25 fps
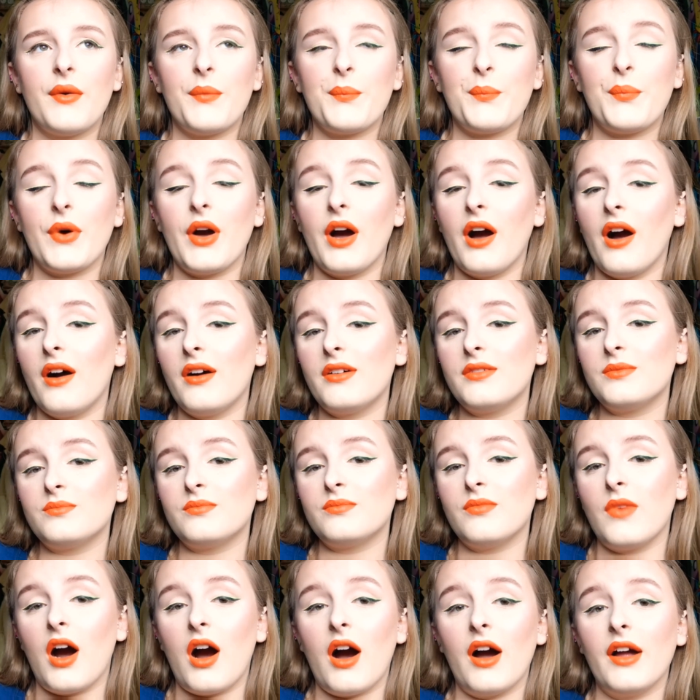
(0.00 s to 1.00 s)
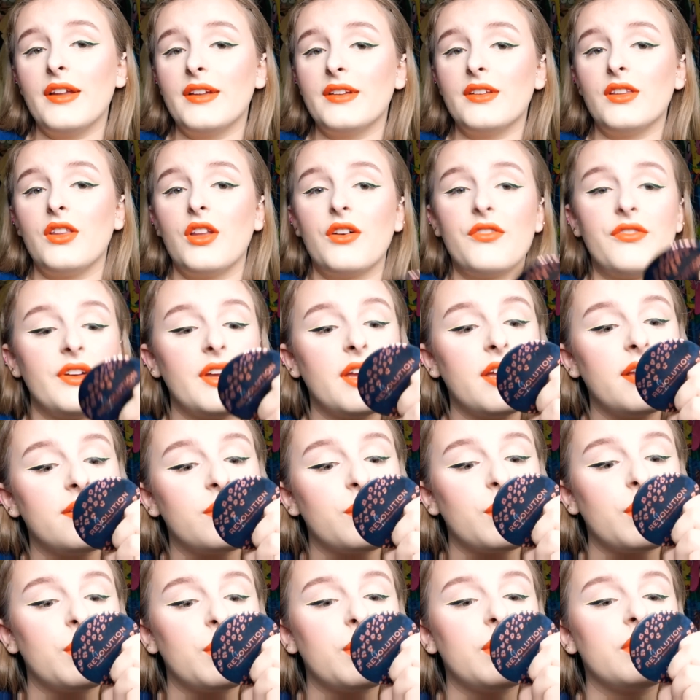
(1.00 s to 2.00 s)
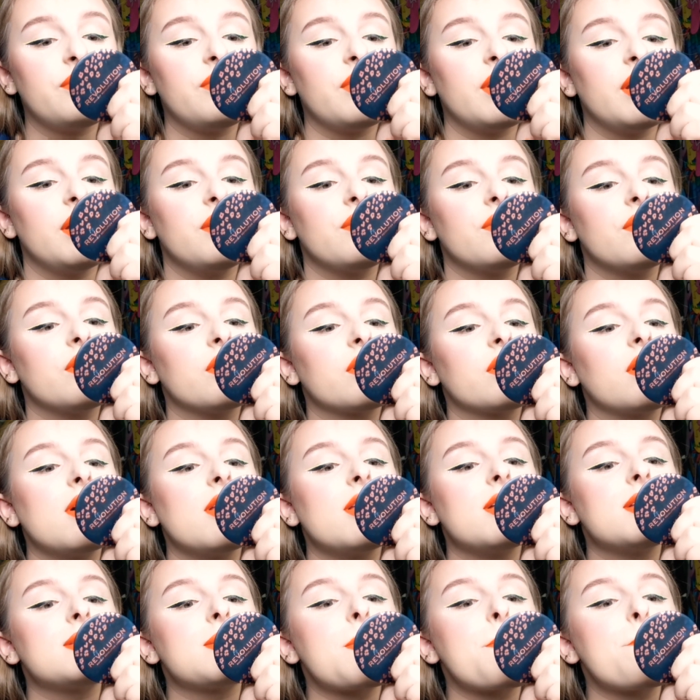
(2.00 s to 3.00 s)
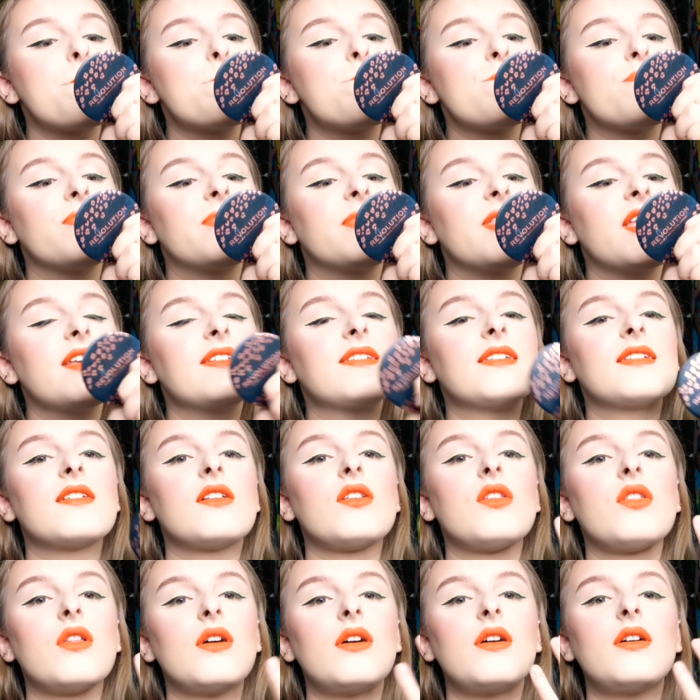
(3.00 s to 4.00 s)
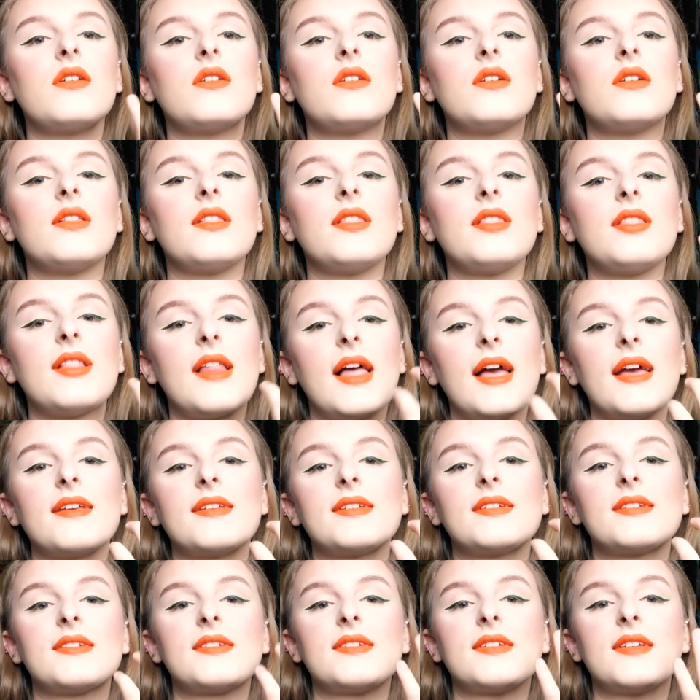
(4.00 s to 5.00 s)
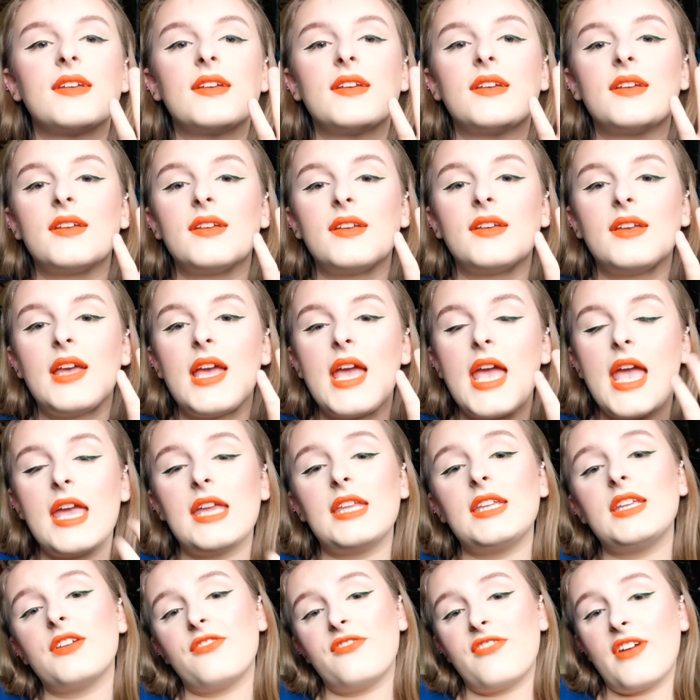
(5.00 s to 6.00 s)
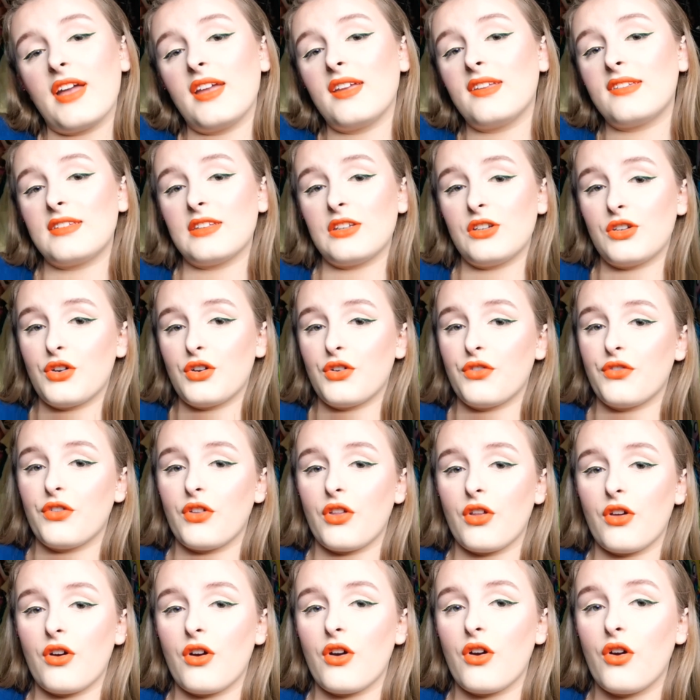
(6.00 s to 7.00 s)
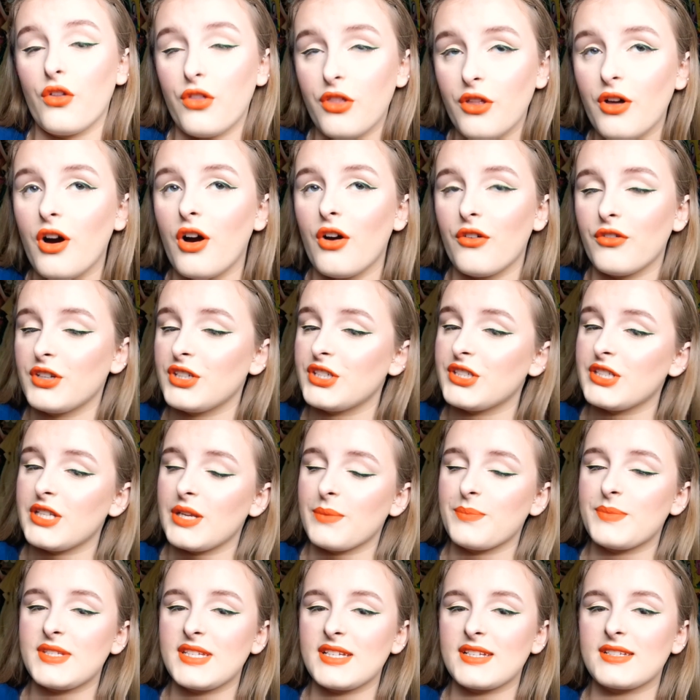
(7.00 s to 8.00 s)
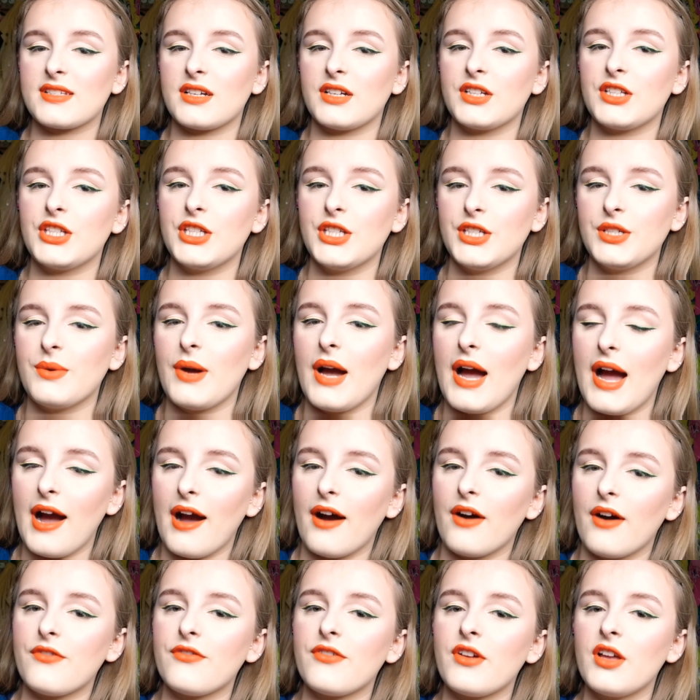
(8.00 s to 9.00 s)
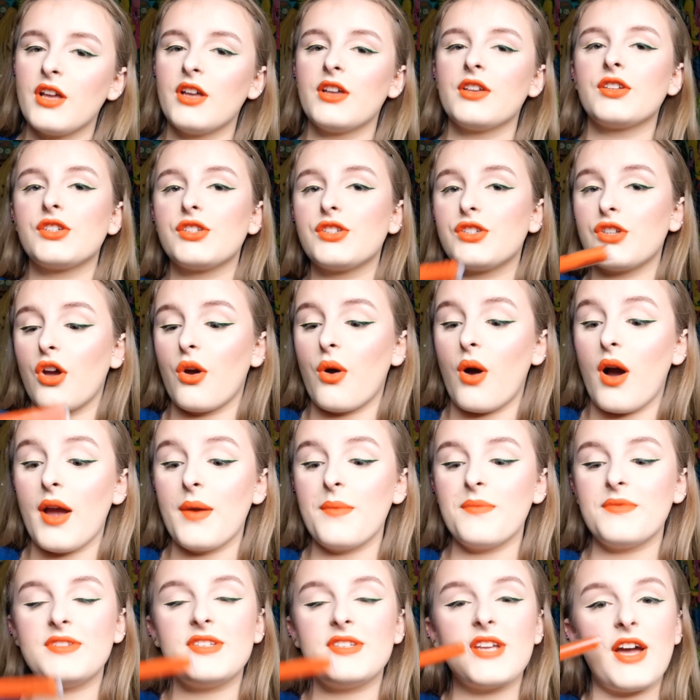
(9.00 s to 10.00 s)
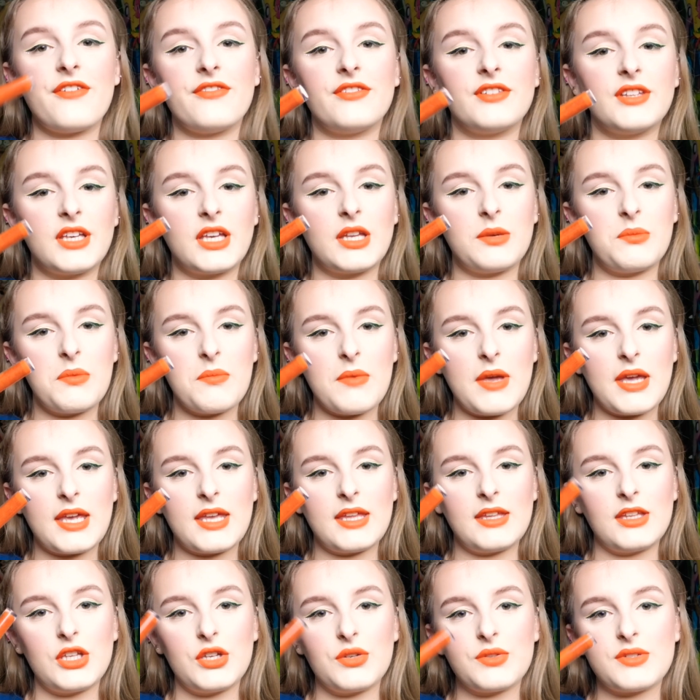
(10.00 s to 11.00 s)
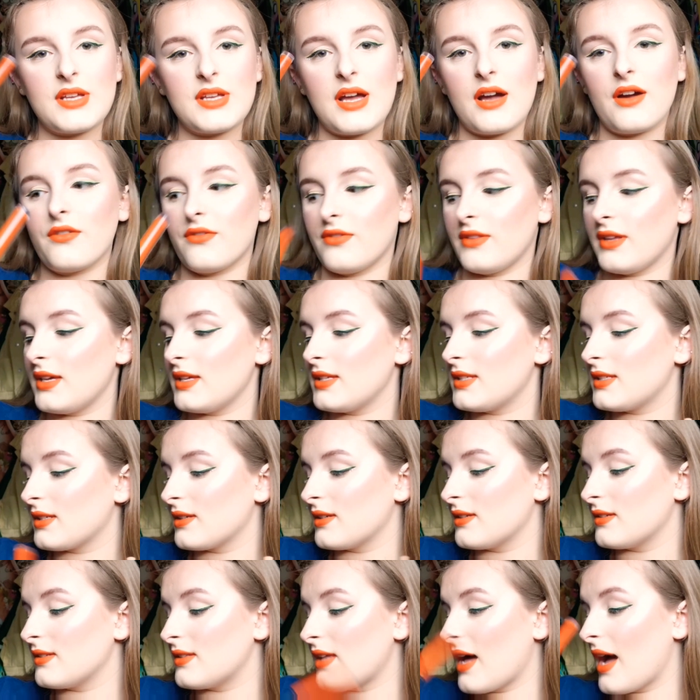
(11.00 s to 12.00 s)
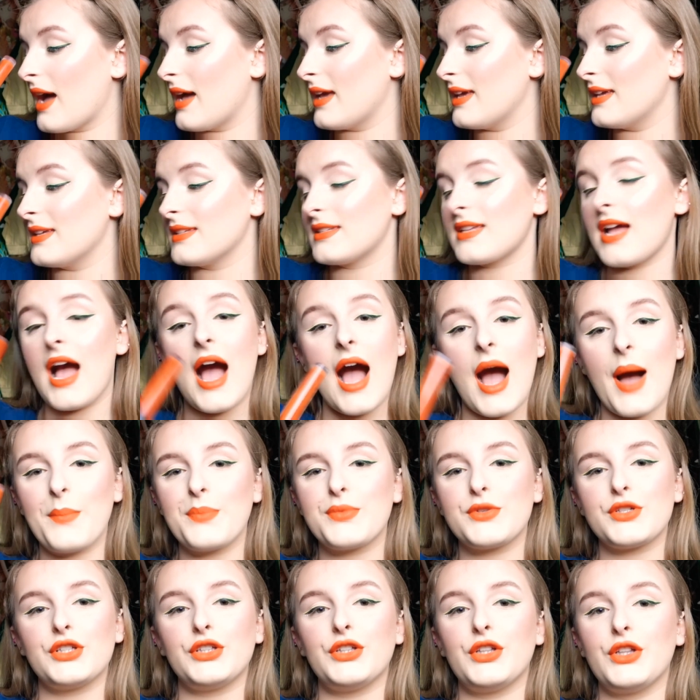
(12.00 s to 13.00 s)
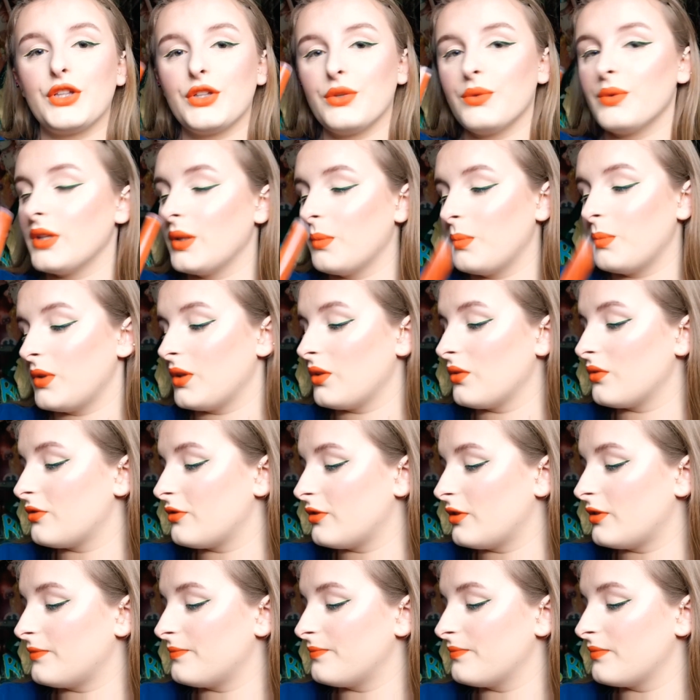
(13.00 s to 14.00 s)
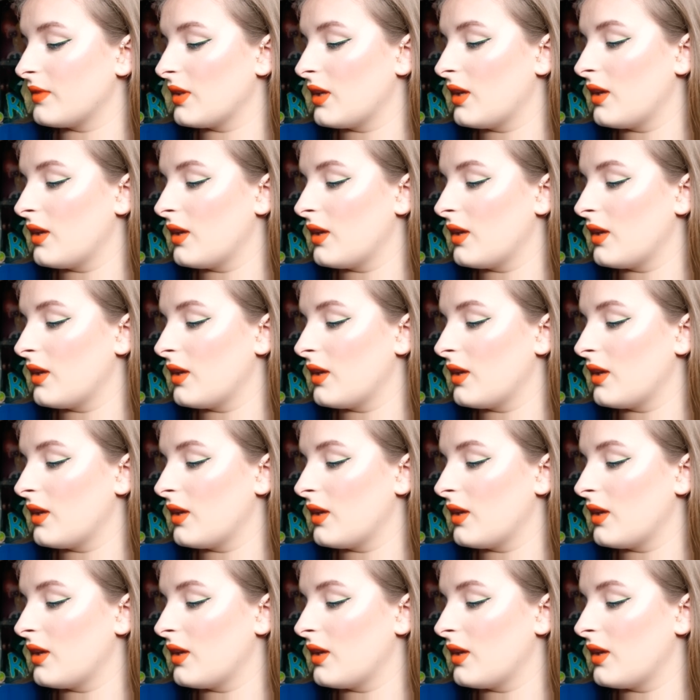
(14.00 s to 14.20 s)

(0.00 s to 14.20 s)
But I love it. It's one of my favourite colours. This is a lot less in your face than other orange lipsticks that I do have. So I'm definitely going to be making use out of this because that is absolutely beautiful.